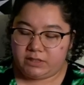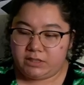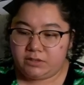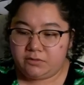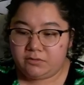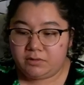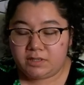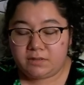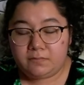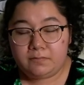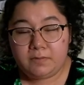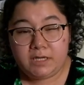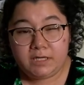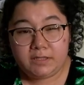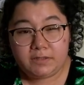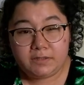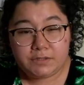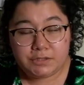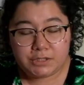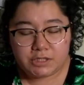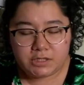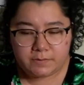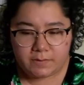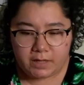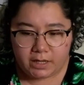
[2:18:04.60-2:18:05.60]
You'll get weekly
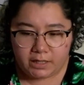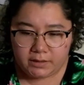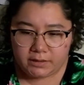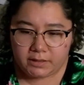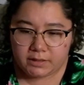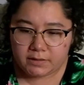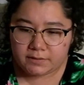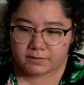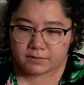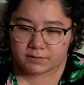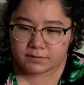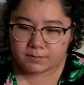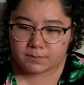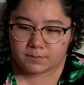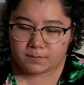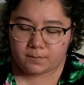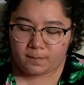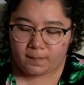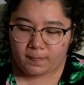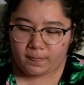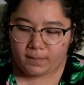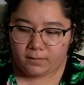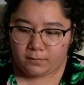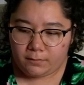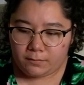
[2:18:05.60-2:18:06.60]
stream highlights.
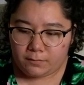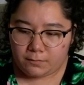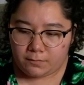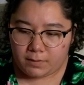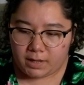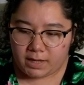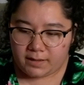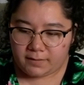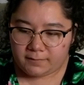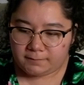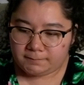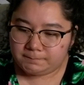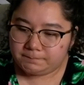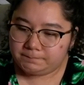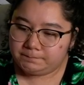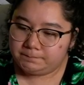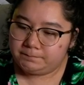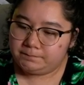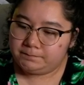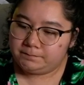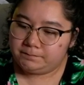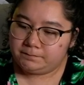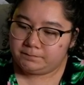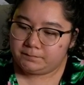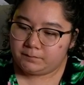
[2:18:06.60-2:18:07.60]
Wow.
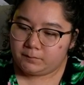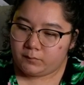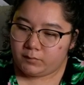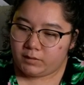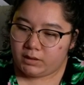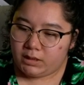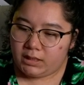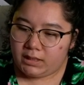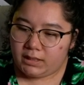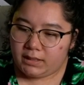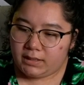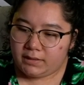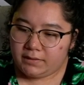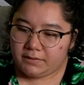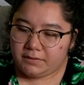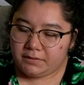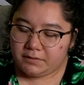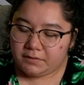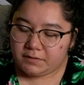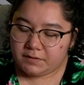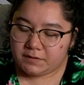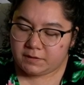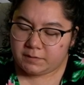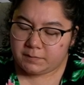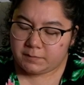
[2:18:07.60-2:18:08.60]
And you can
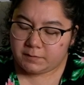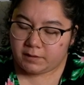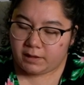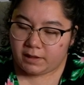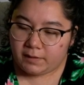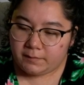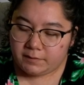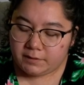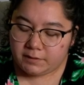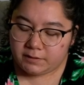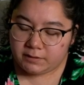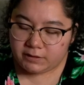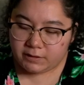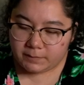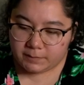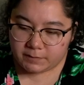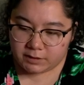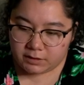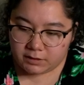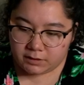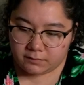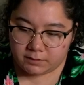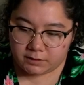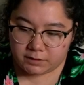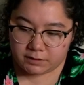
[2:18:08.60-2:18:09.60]
subscribe to the Clips
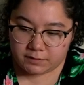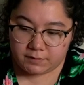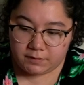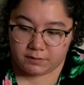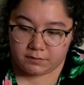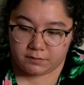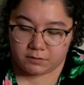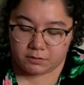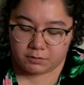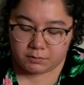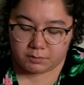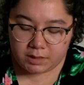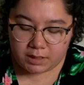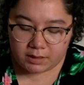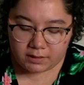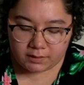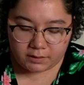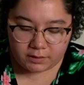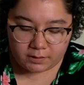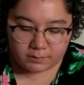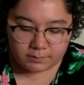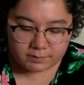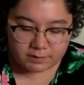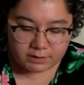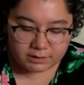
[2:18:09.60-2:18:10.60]
channel, which is
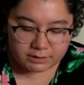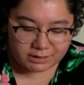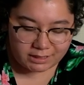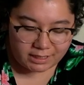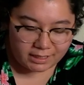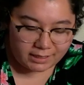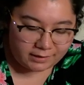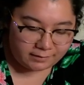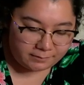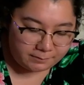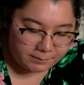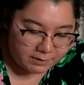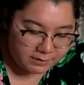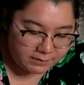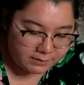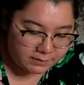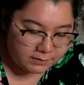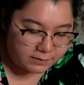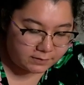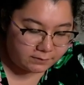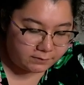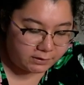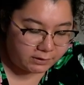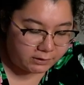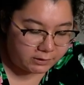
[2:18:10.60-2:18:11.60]

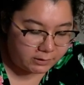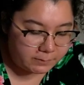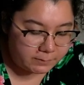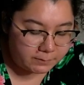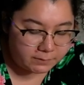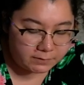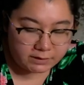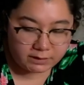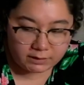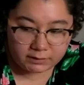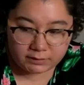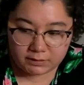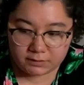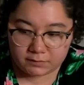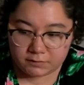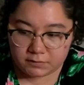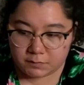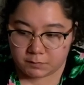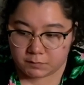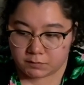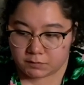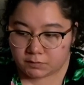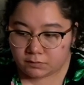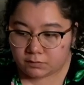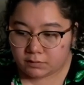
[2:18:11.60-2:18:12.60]
youtube.com/@psn70clips for daily
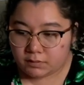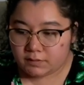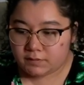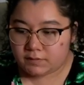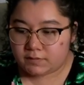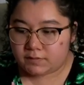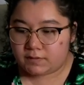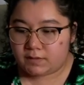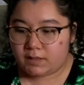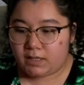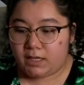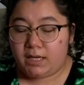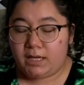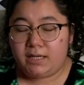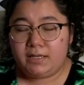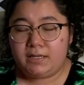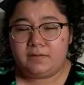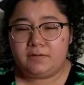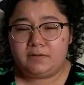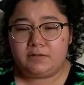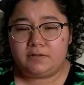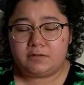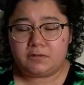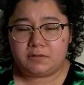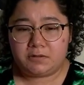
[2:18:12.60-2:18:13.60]
YouTube shorts
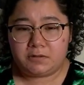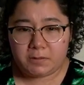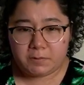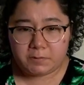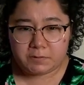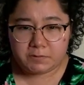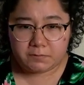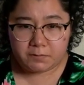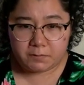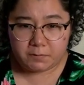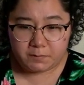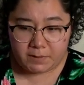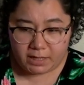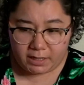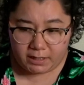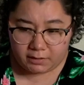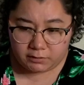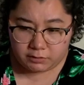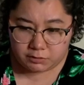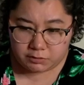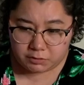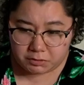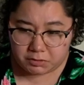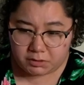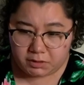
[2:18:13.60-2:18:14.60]
and clips from
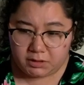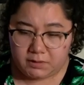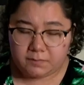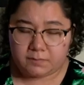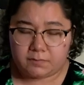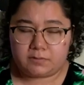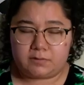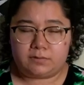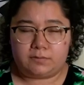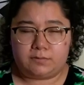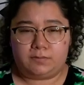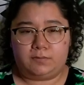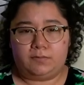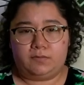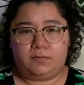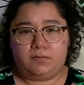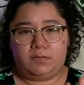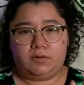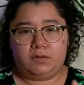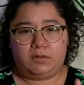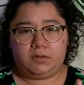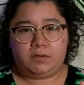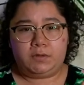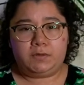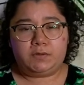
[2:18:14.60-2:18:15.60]
past streams.
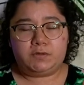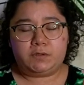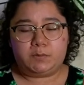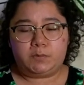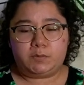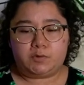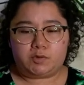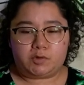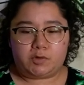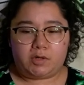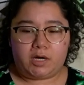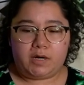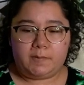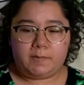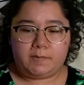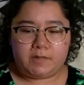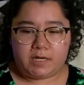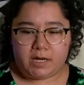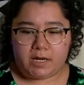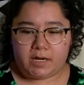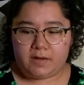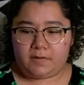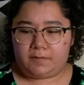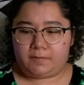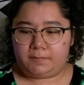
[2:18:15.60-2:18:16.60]
Go subscribe
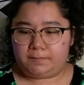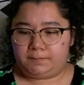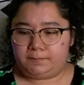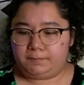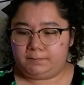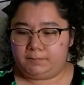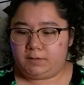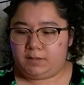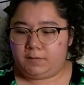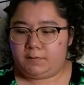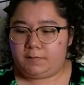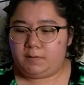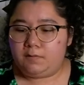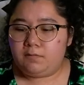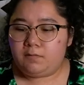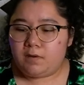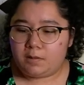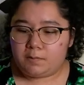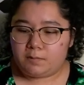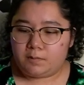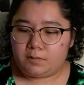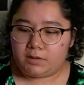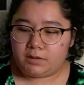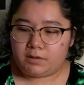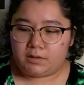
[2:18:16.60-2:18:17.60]
now if you want
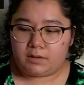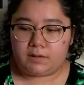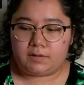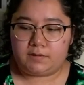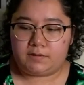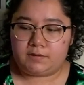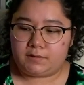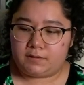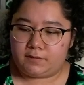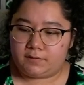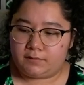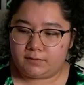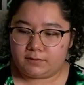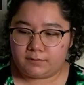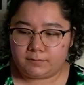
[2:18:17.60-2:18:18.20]
more content.